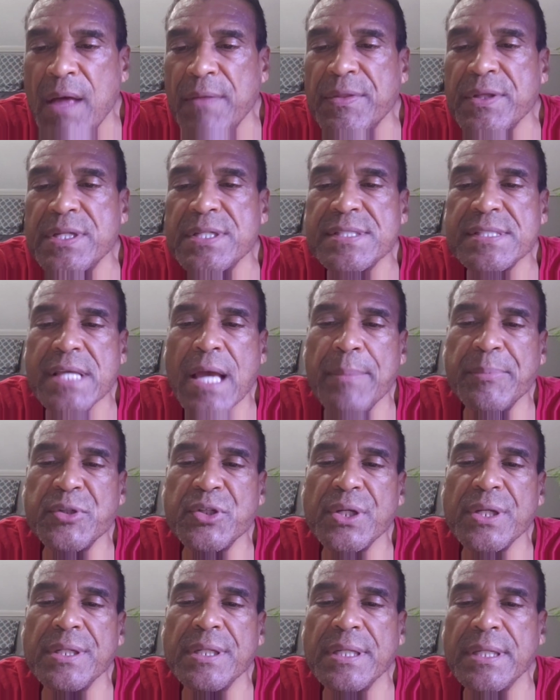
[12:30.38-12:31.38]
The
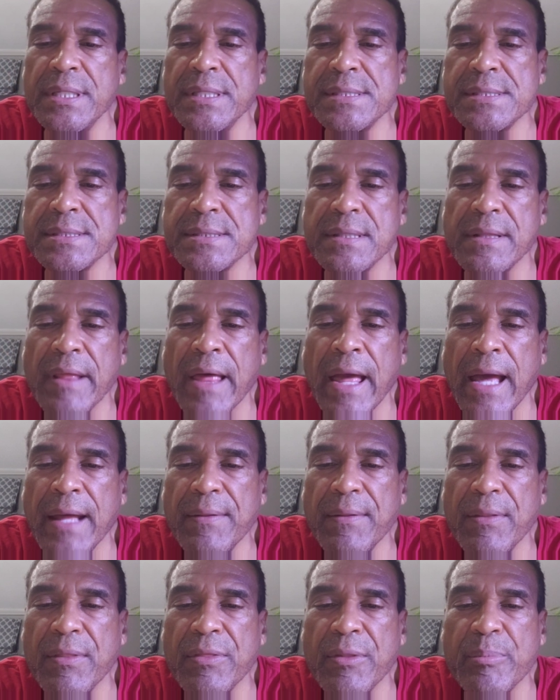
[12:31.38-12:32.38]
deception is
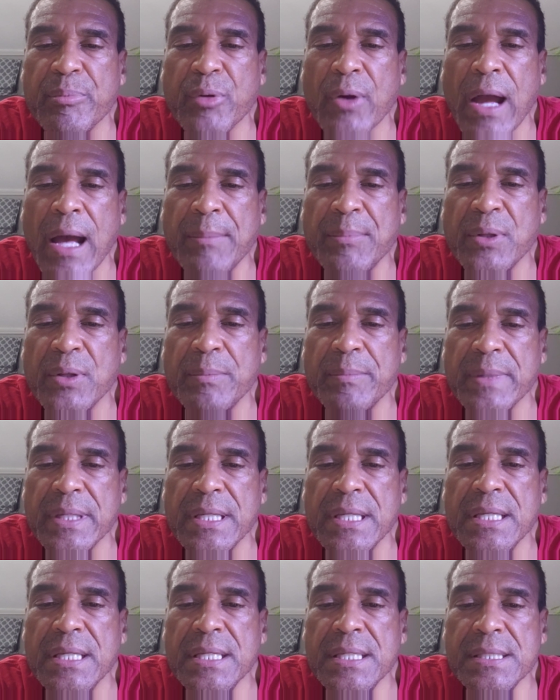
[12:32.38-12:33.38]
that the problem
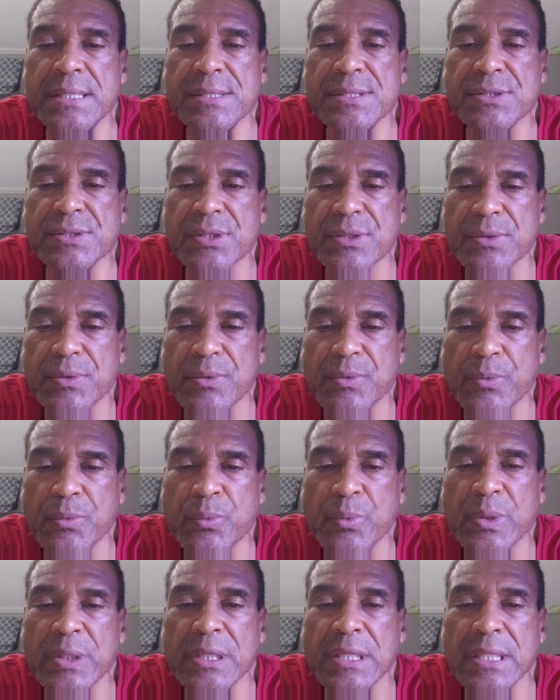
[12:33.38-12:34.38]
is
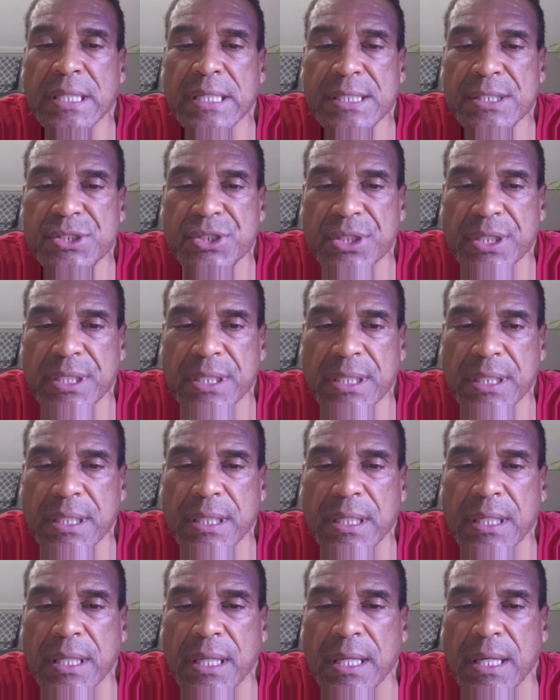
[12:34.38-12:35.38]
religion,
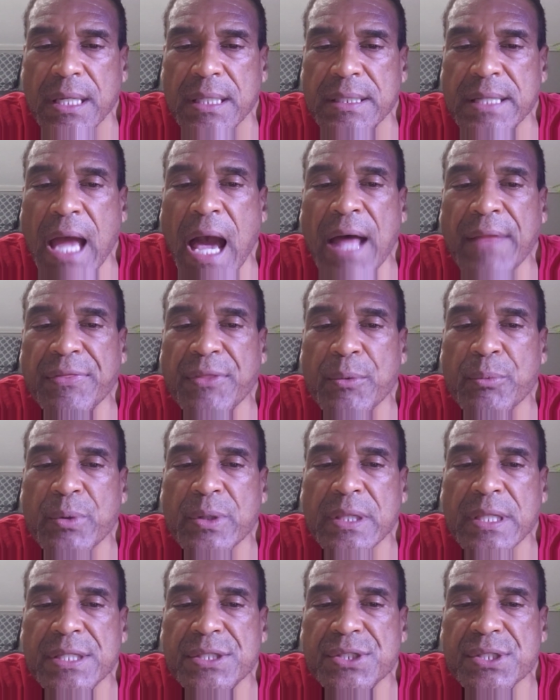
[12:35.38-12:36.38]
not the
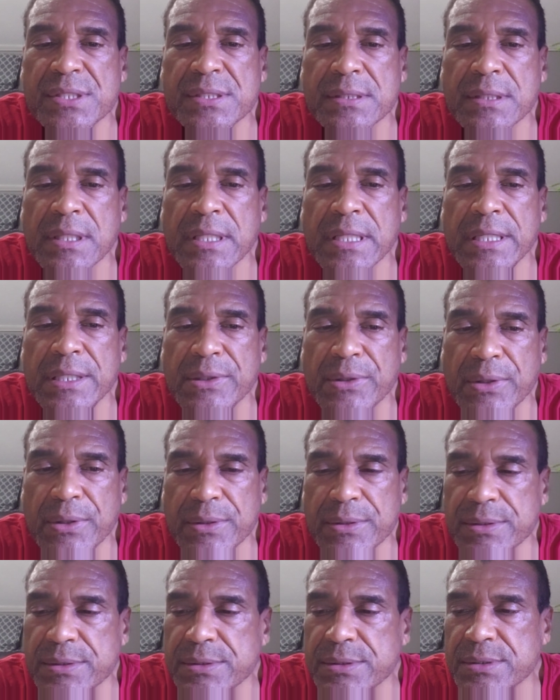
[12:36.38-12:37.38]
religious
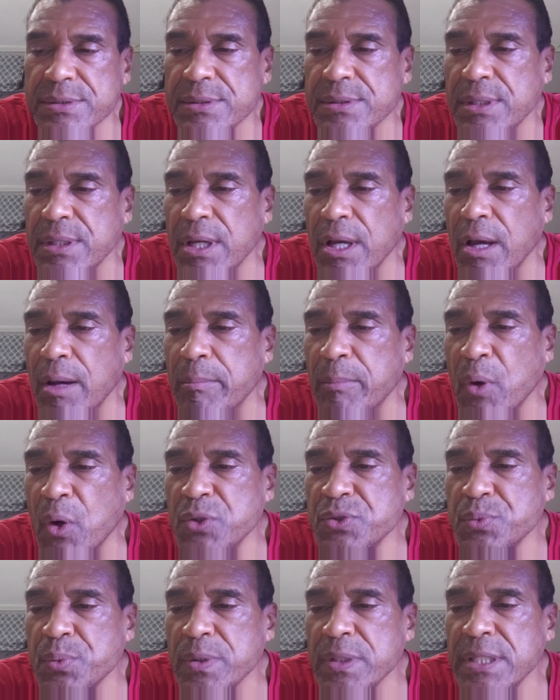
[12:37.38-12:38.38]
leaders.
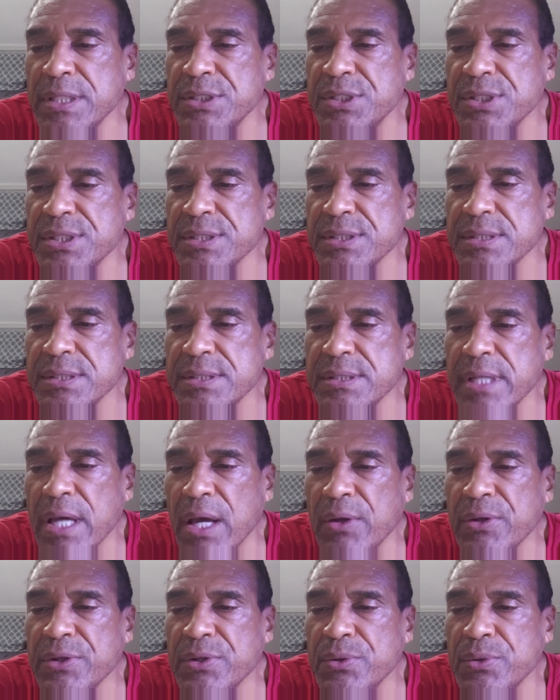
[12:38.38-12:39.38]
Most religions
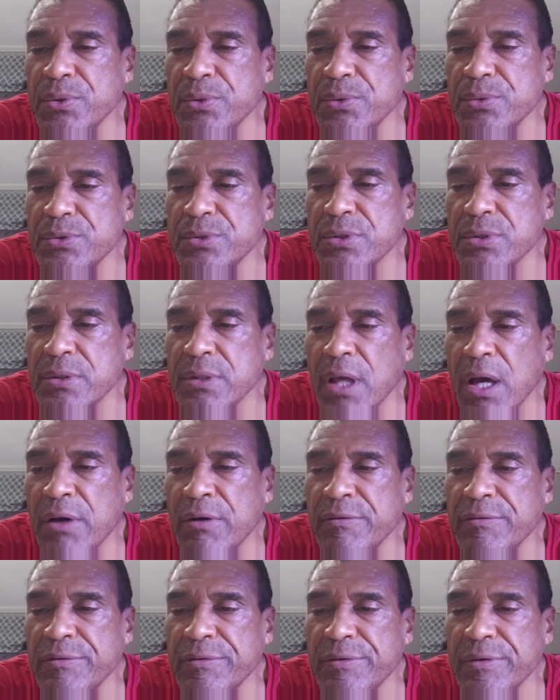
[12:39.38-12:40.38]
tell you to
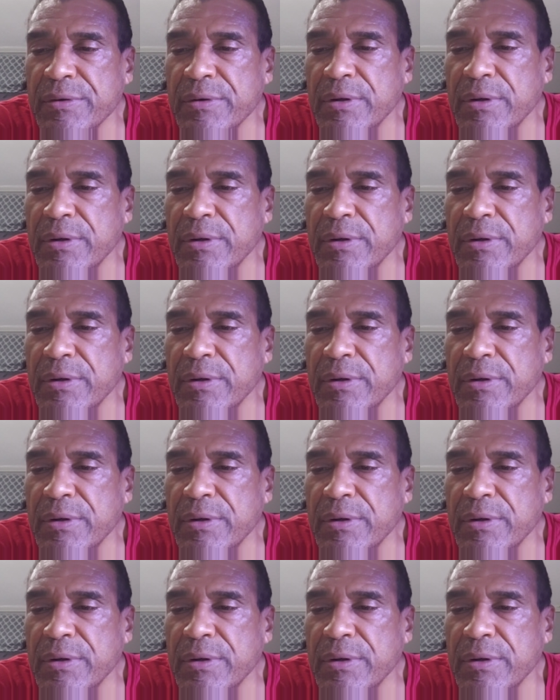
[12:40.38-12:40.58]
love